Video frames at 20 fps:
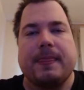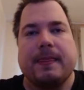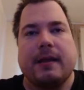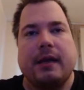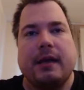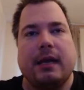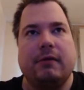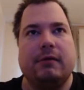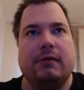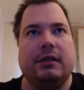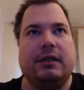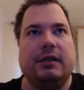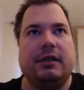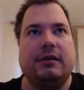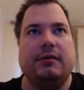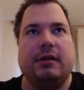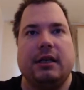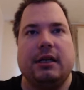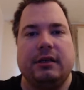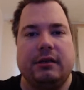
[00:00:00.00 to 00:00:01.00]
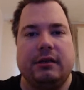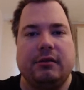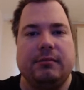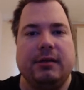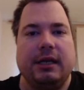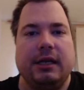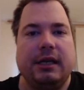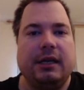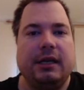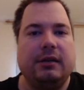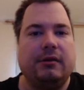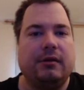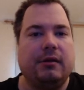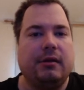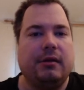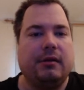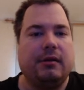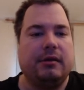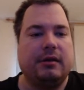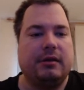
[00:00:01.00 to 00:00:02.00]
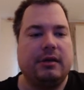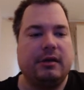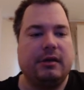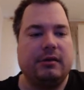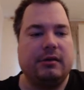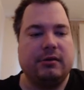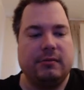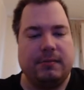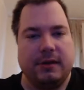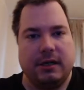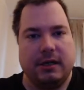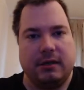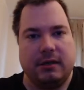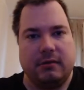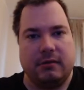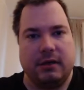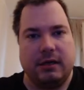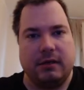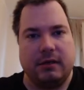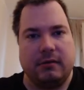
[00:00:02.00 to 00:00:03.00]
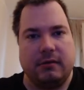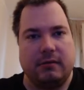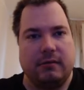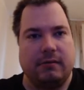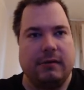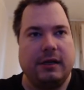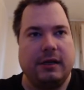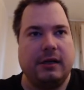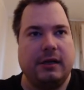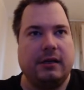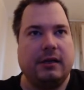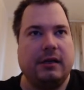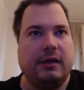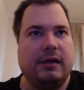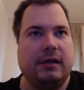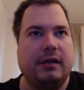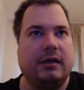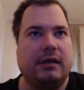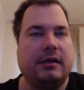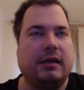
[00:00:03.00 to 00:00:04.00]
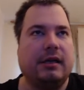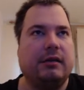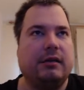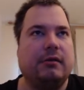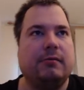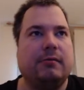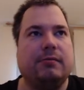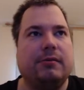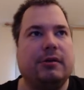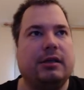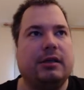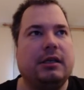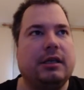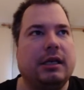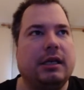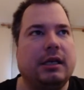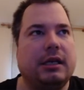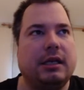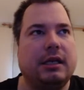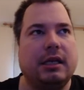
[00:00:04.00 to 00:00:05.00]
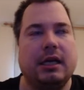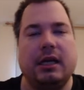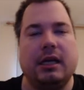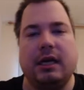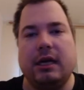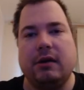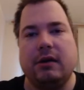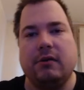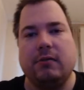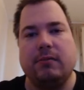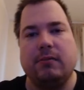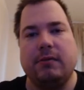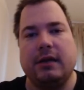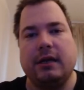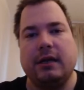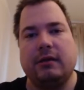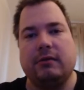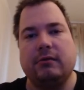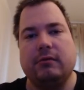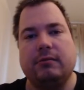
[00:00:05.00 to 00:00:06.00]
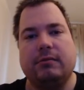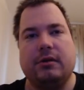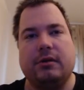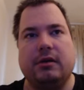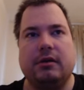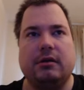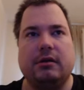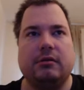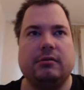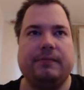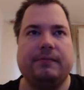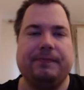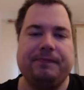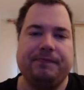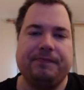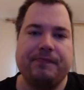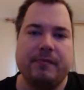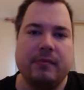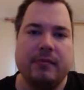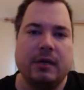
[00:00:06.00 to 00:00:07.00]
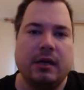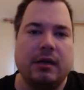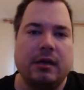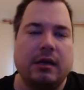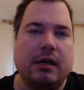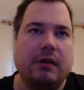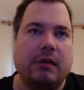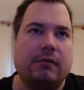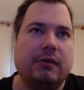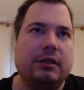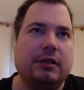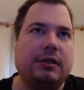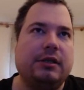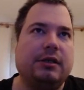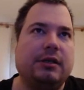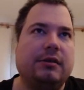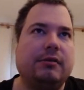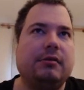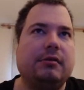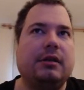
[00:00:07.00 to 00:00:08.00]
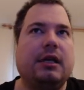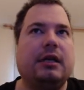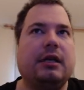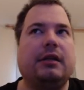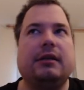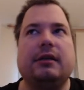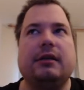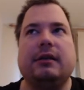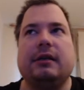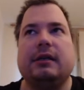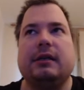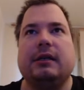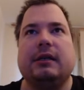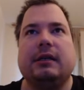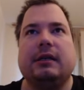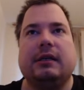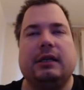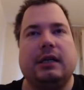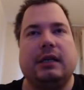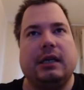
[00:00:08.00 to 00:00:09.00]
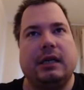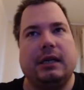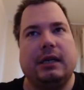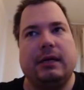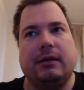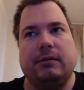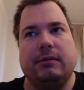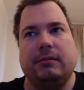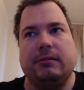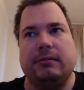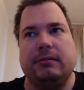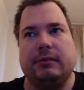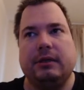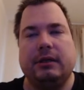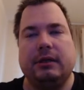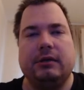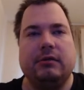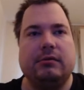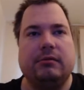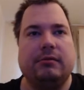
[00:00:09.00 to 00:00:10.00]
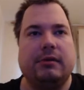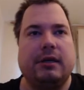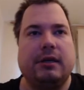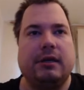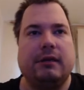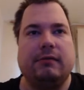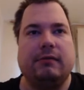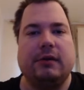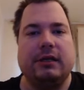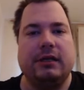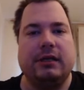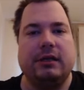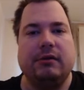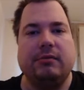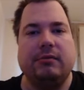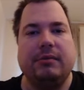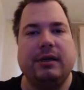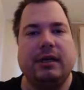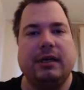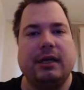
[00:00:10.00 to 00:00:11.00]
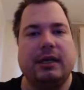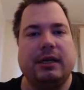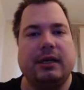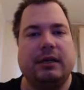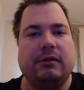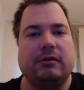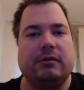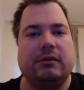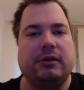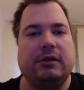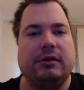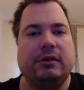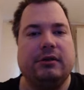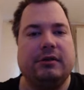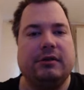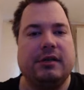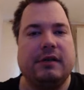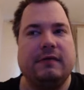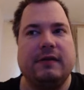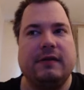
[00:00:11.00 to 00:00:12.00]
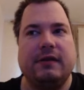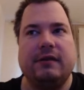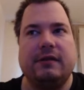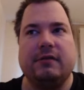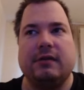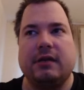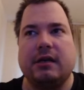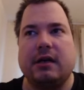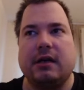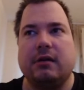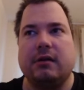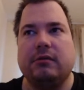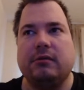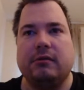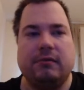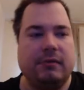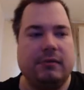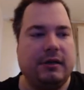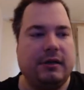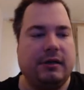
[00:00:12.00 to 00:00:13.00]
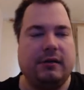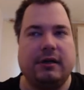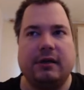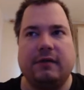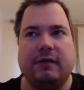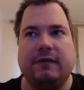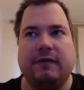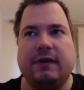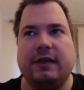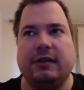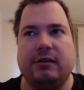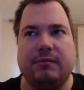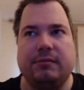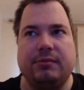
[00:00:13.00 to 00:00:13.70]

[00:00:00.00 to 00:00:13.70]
And once you do that, you'll be leading to the sales page, right, where you can decide to purchase ADA Comply 2.0. And once you do that, once you'll be landing on your JVCU account where you can find your